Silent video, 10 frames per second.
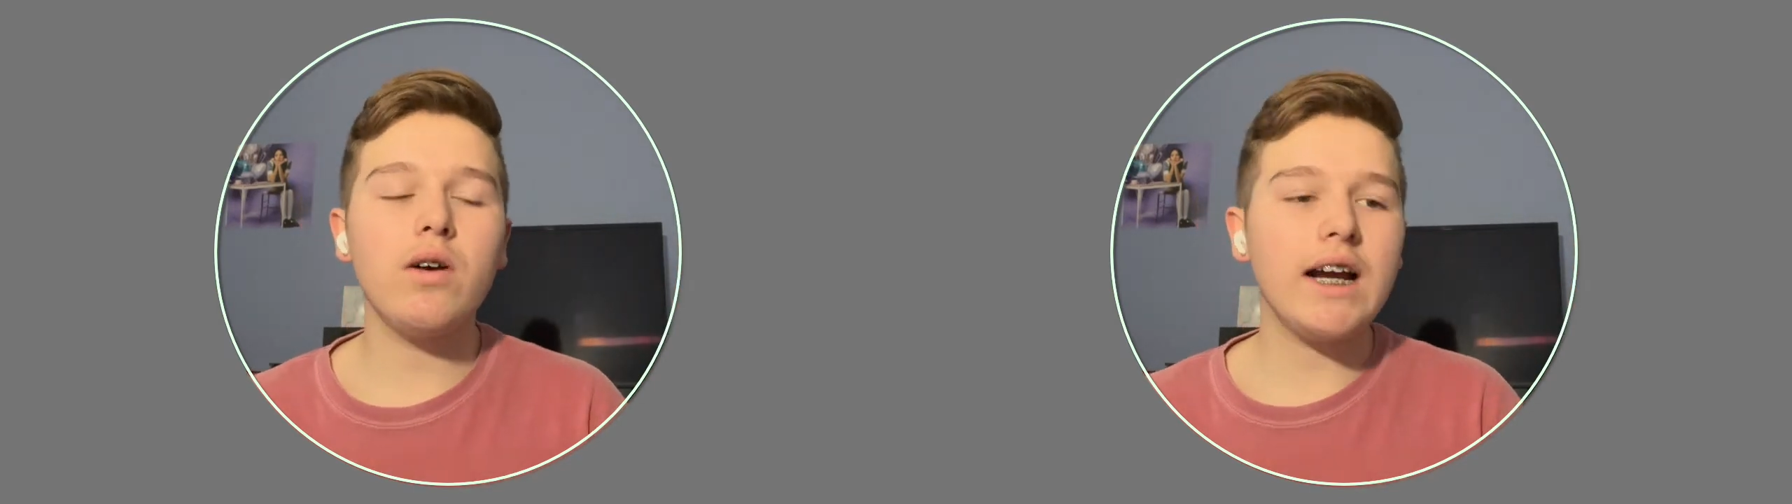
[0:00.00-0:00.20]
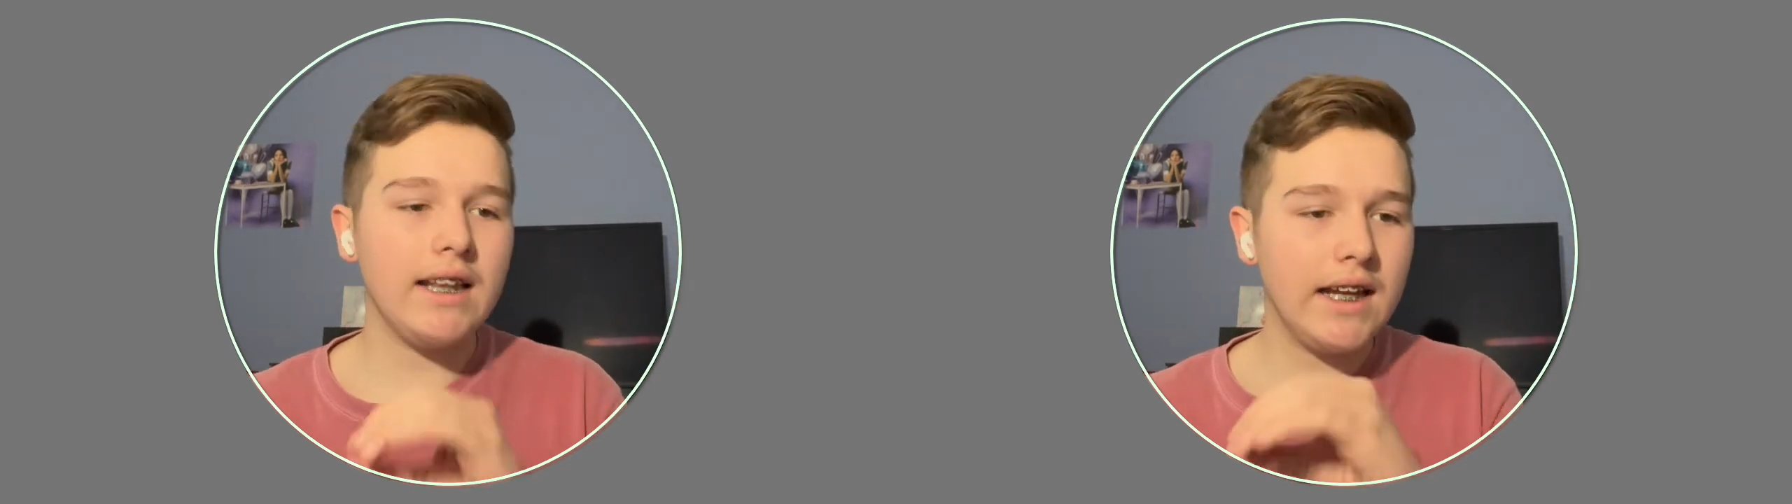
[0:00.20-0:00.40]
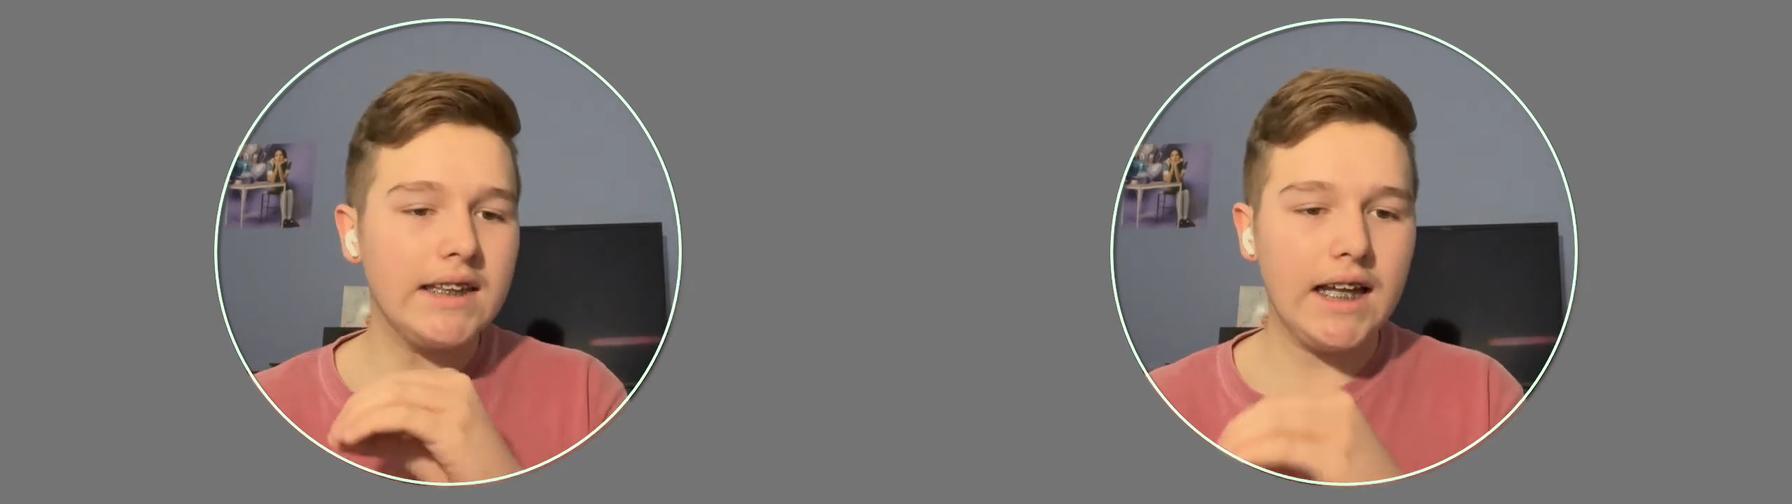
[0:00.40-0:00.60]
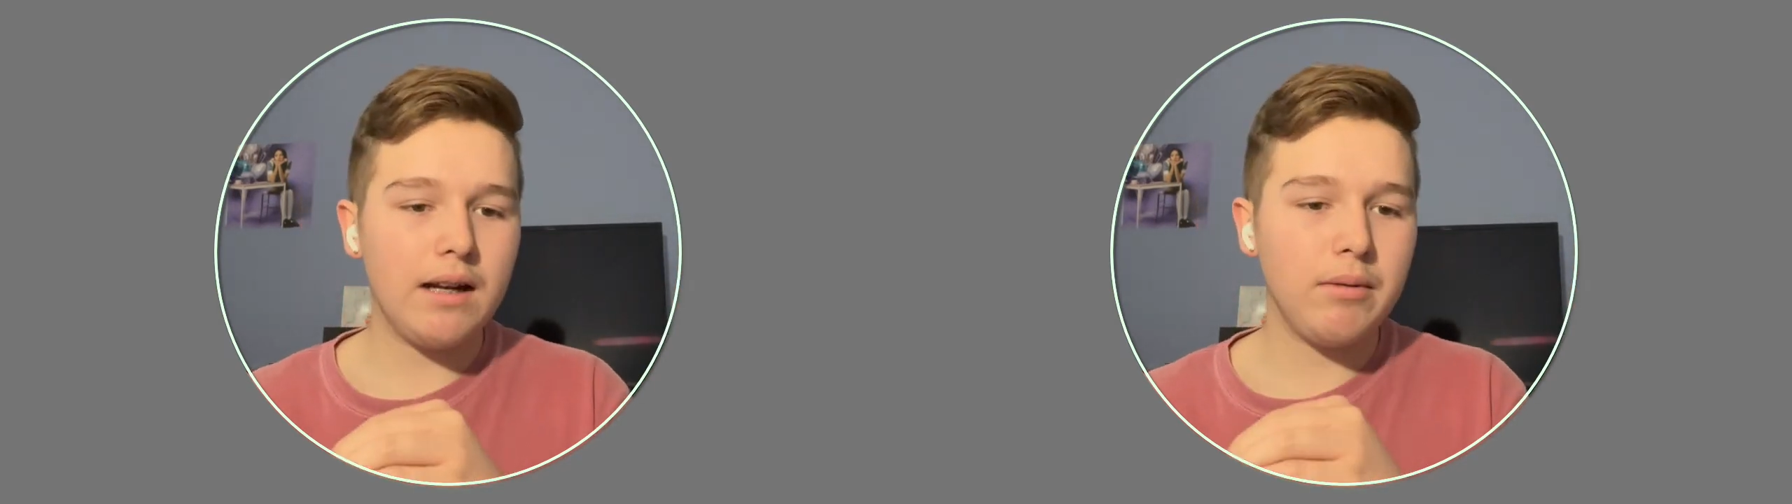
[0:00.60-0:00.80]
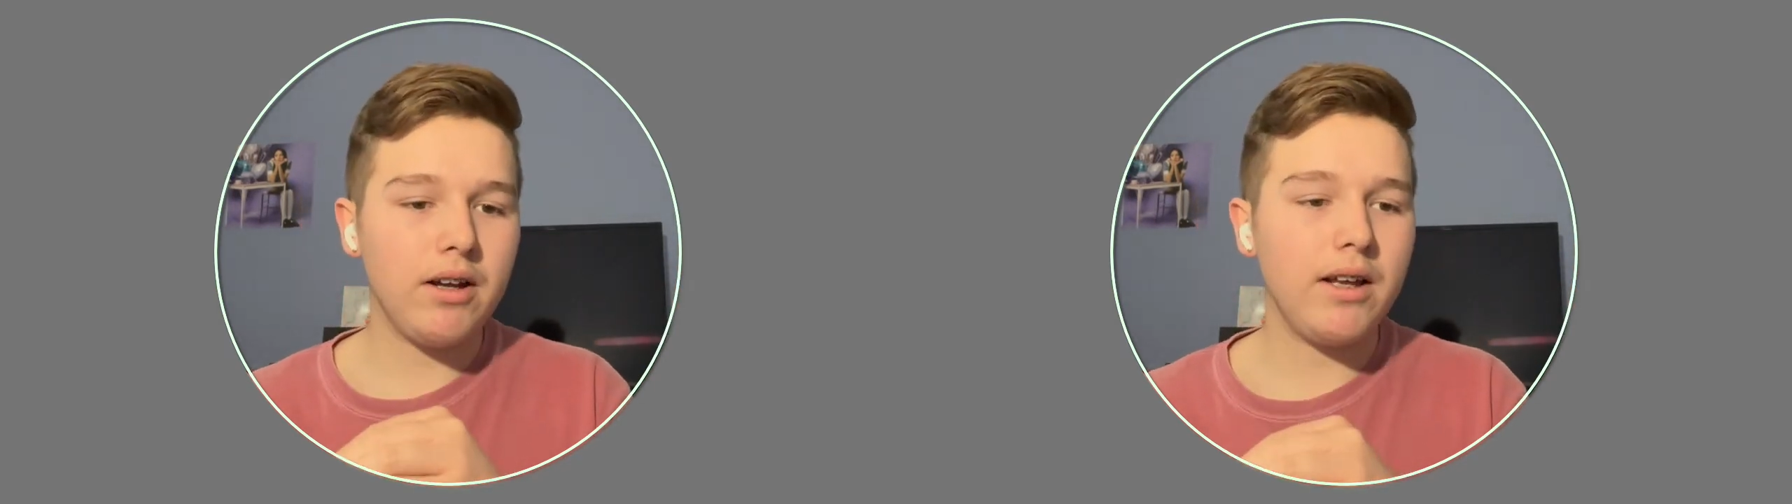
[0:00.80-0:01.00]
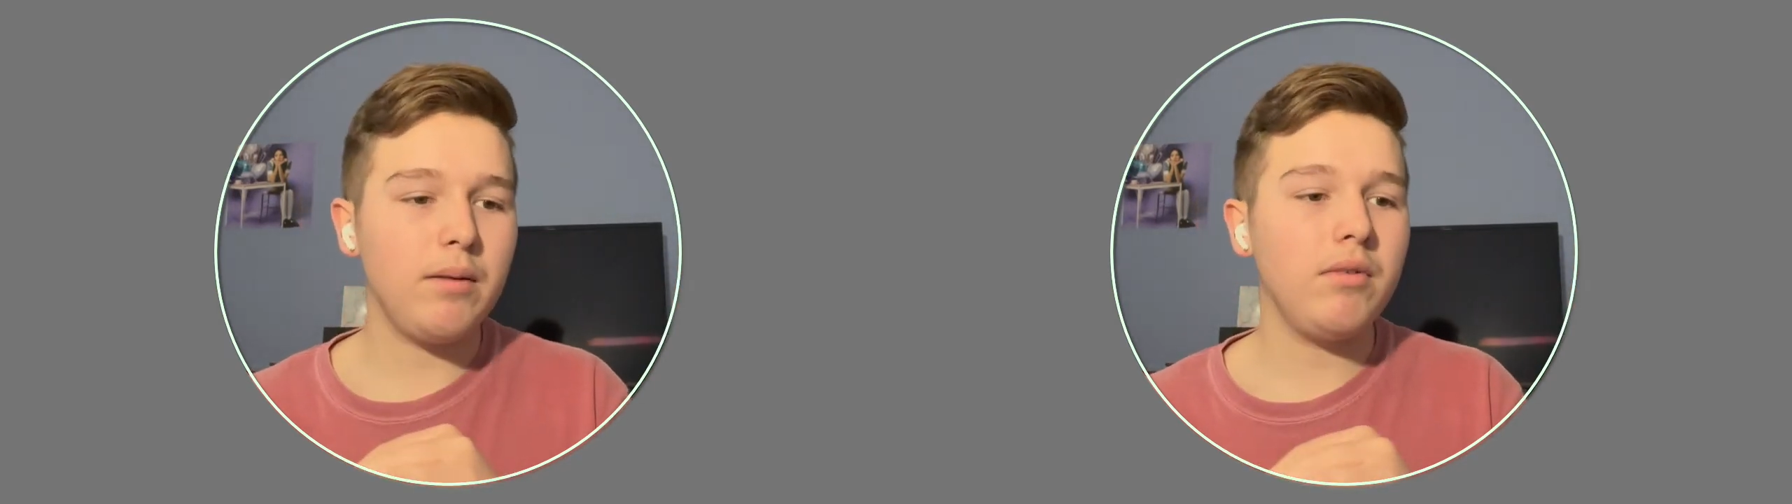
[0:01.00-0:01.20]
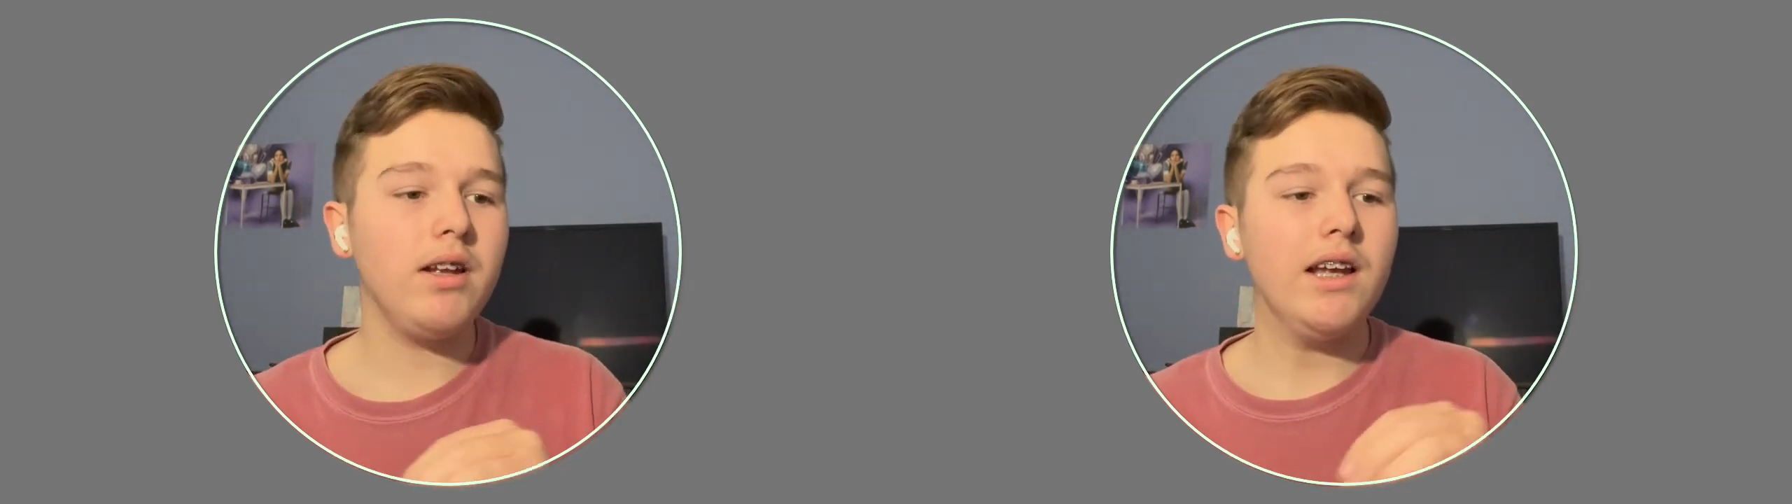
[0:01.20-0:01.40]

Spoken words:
I like that about him.